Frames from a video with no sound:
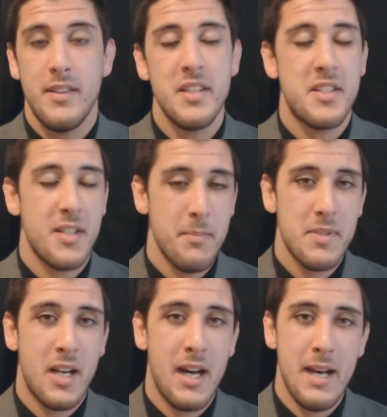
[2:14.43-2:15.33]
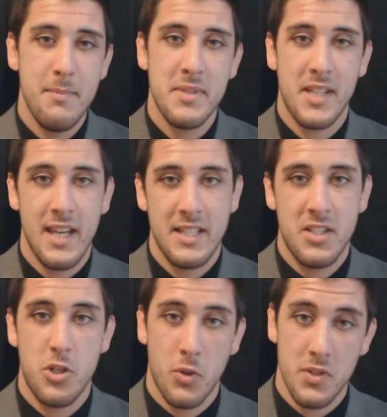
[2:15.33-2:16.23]
This sometimes
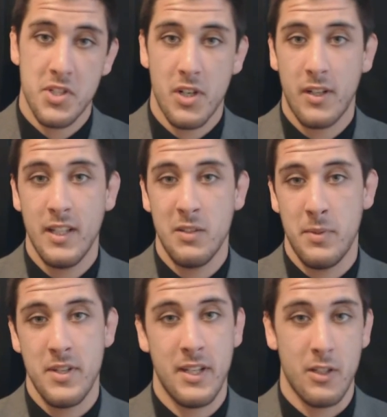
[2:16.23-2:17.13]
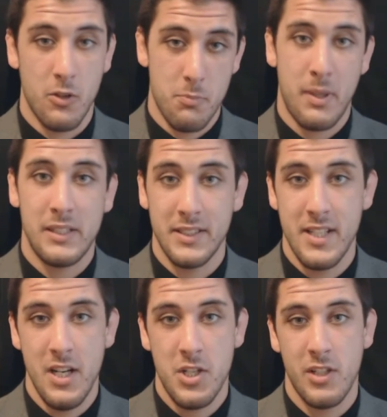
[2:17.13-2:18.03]
gets short-circuited when you get a good
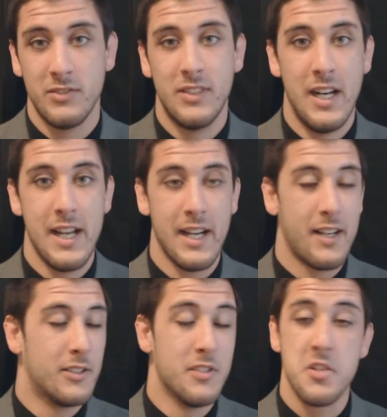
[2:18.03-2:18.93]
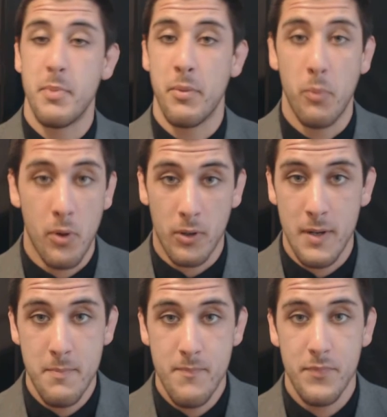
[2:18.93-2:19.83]
politician like Elizabeth
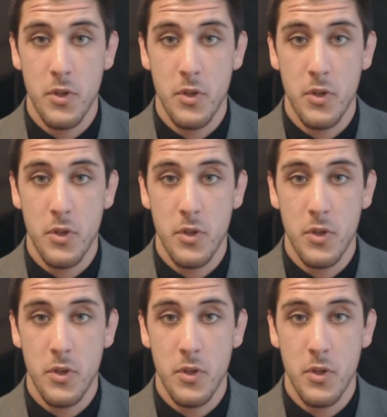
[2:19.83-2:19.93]
Warren,